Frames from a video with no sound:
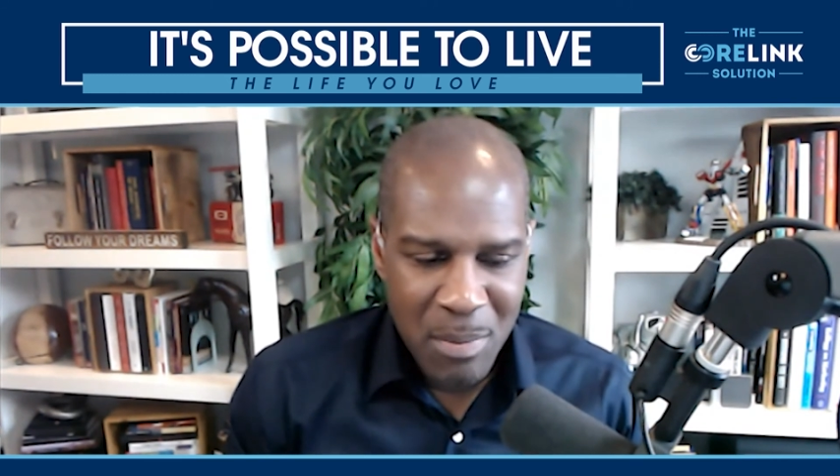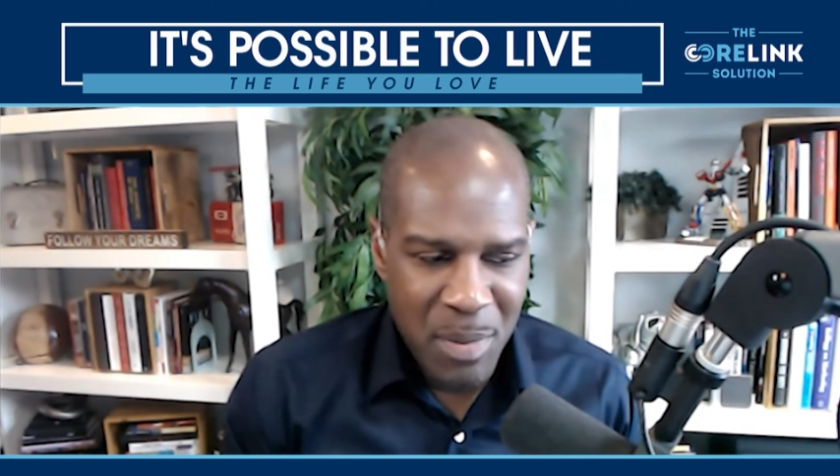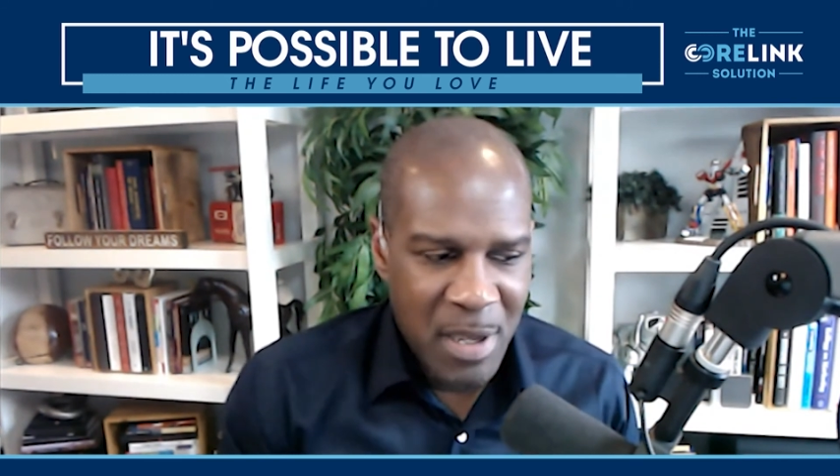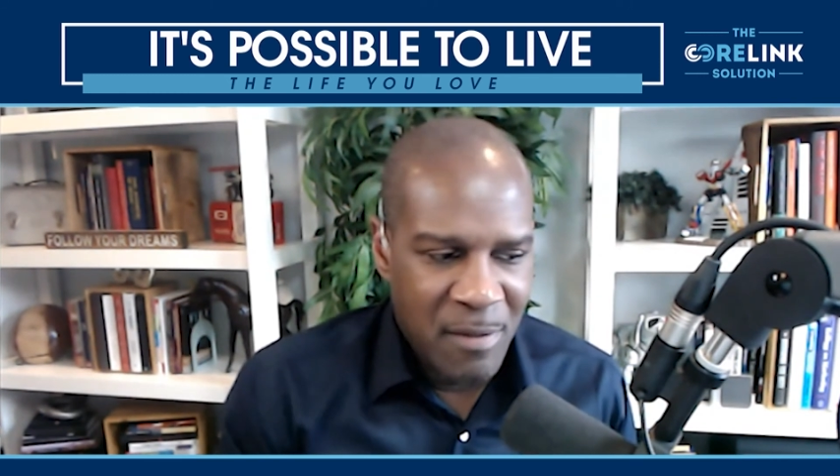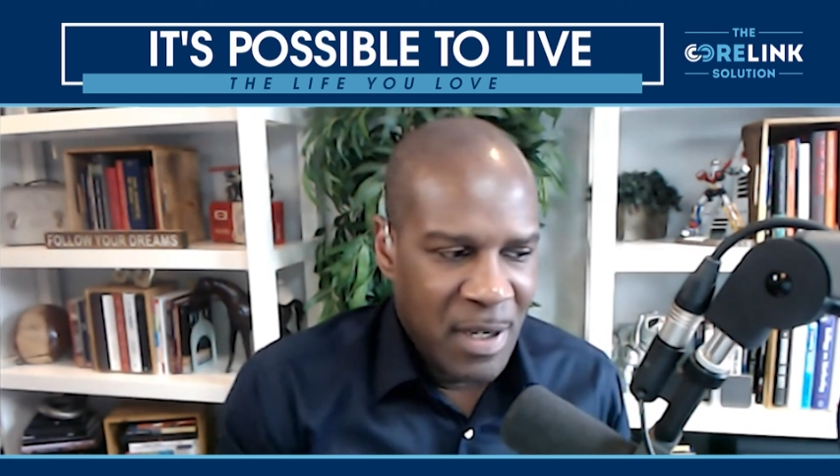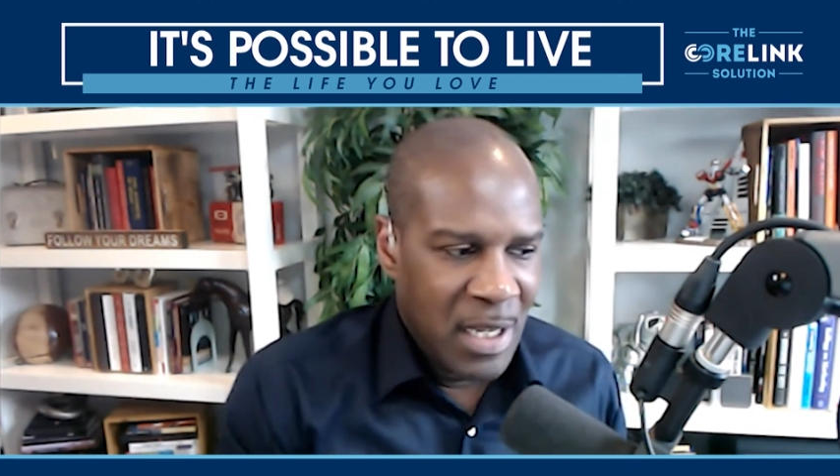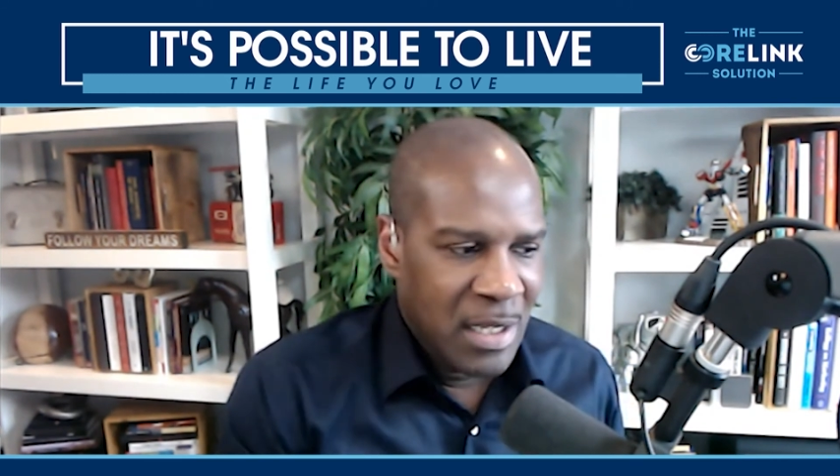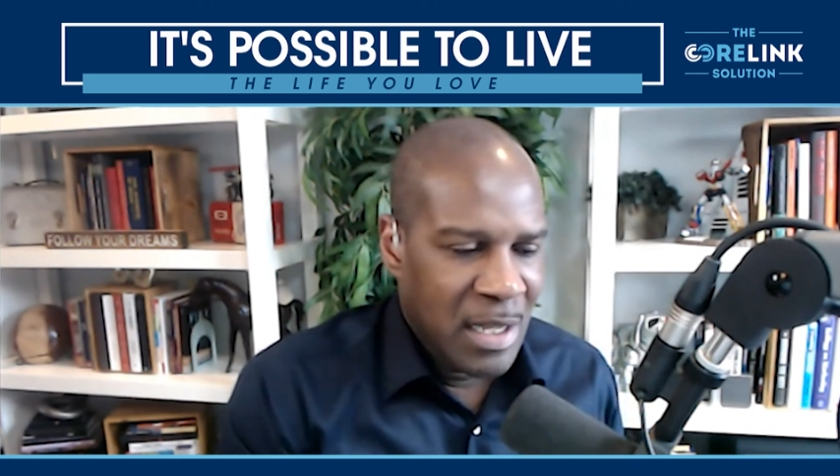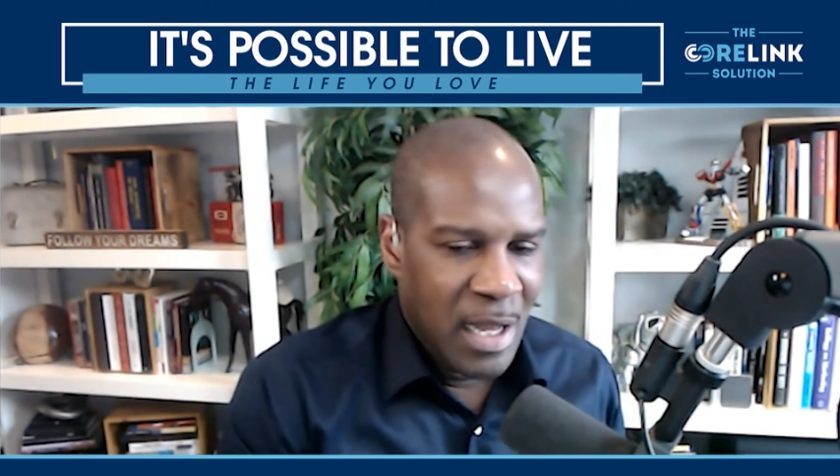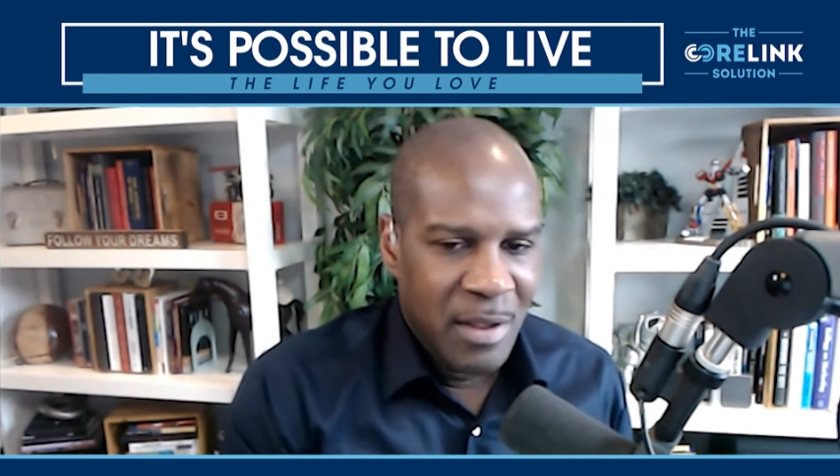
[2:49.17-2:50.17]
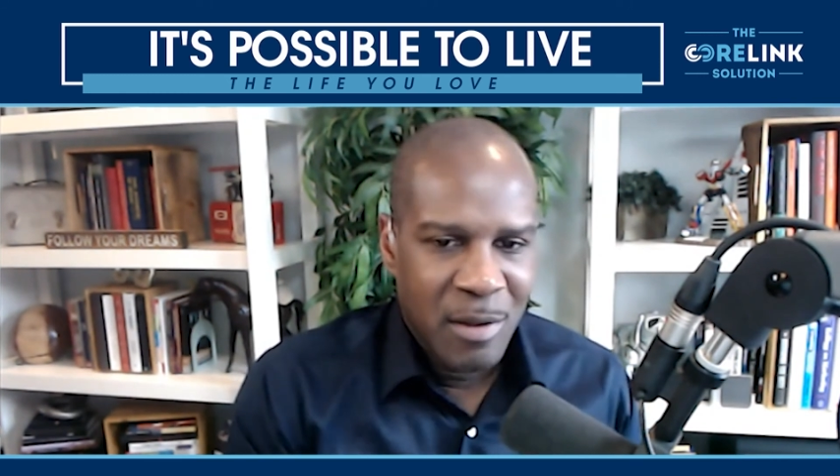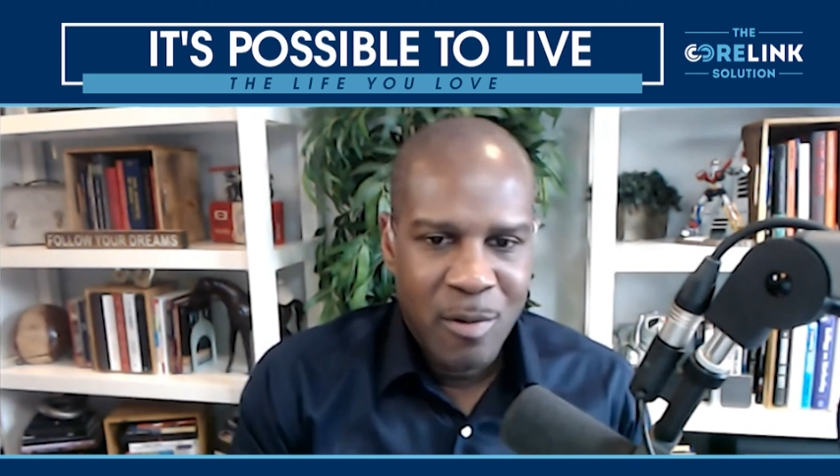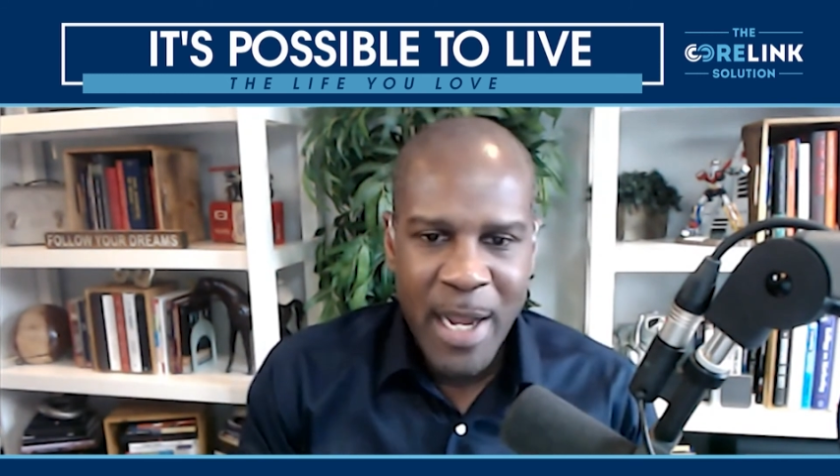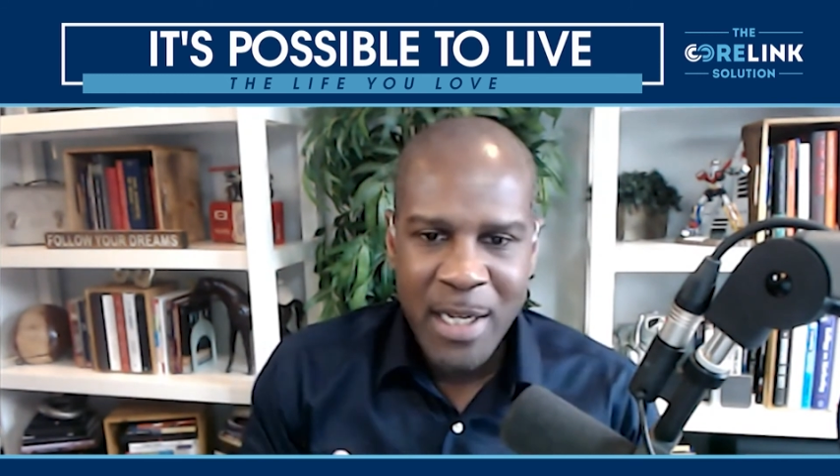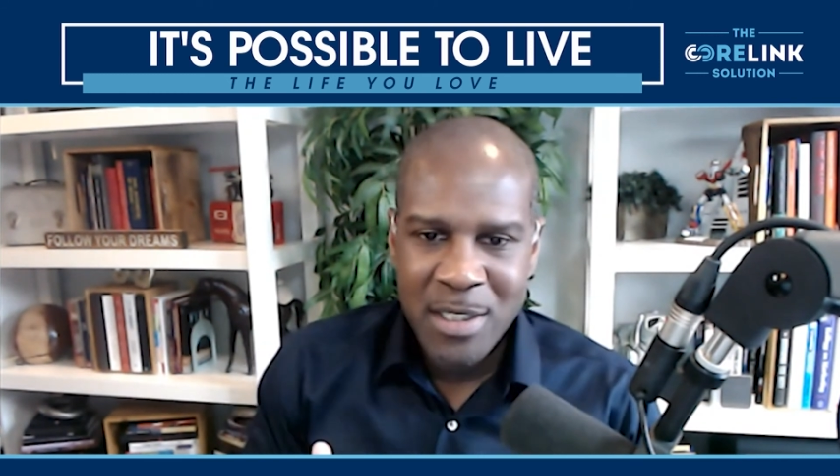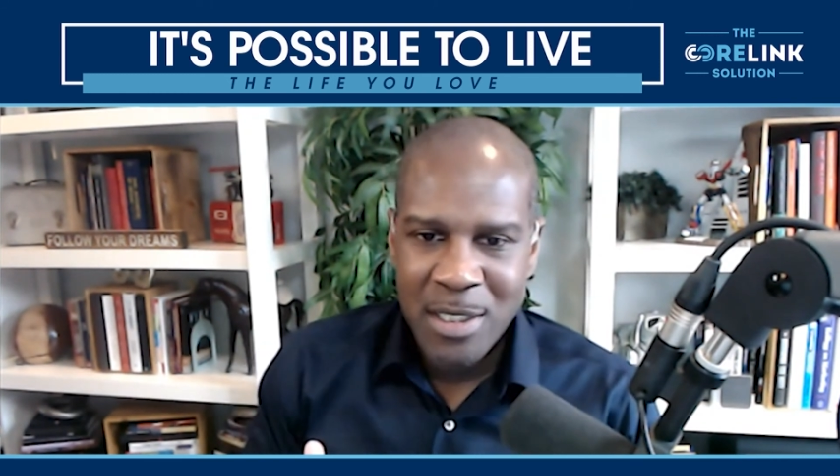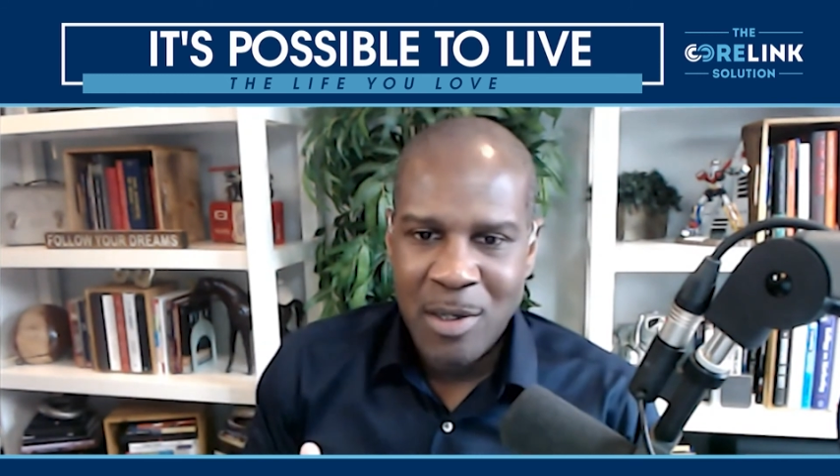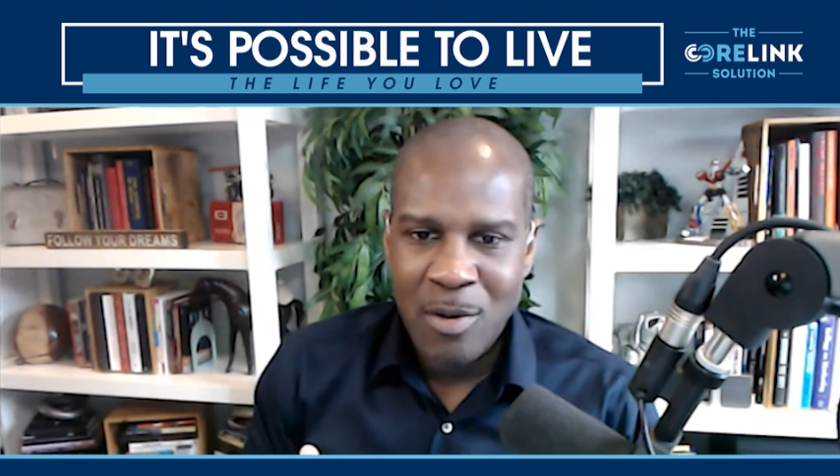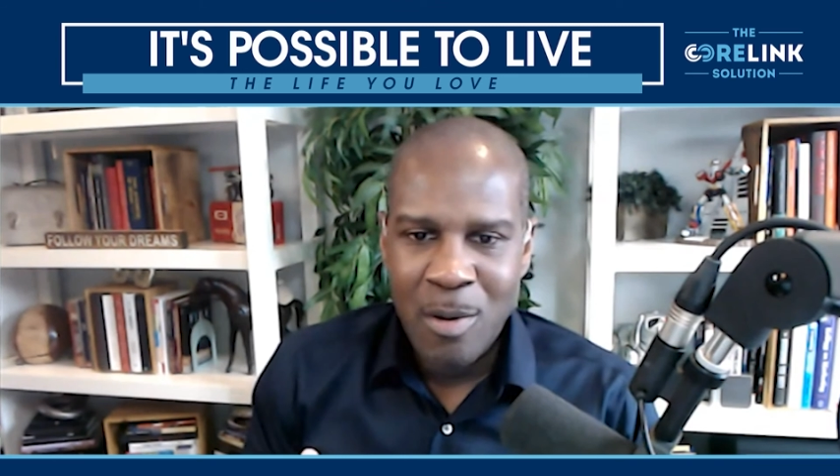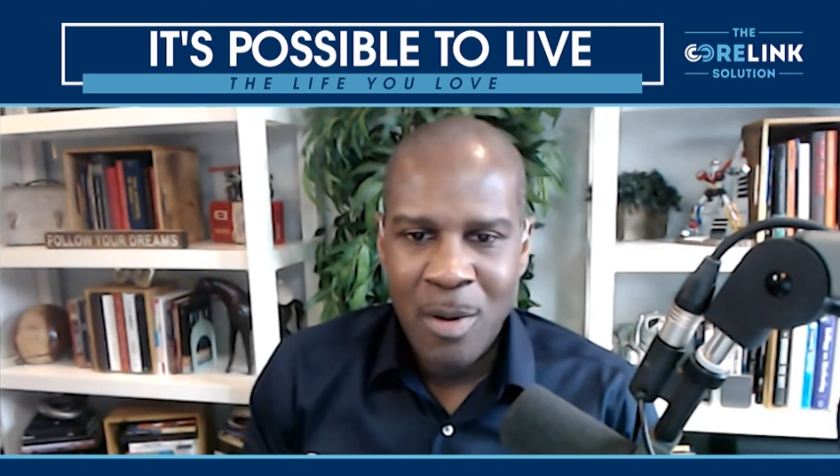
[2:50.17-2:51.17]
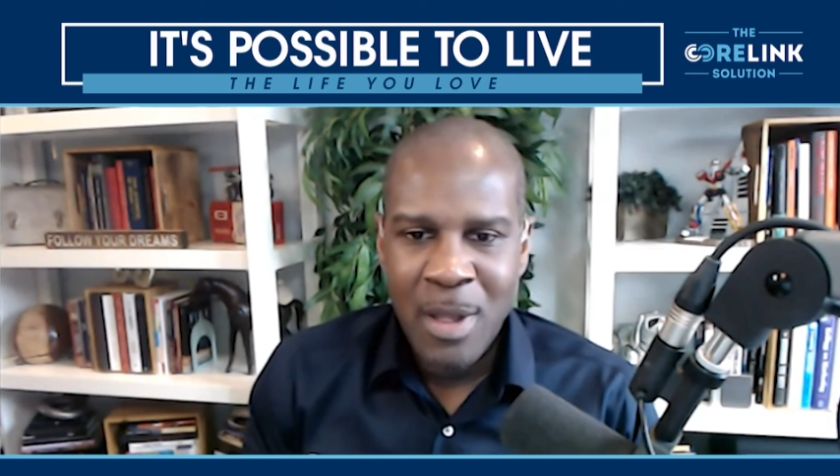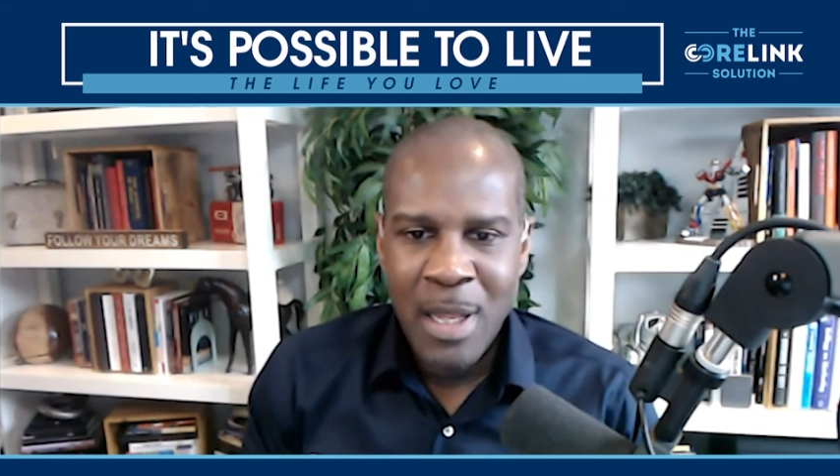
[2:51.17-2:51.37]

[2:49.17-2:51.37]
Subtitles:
pivoting the other direction and going,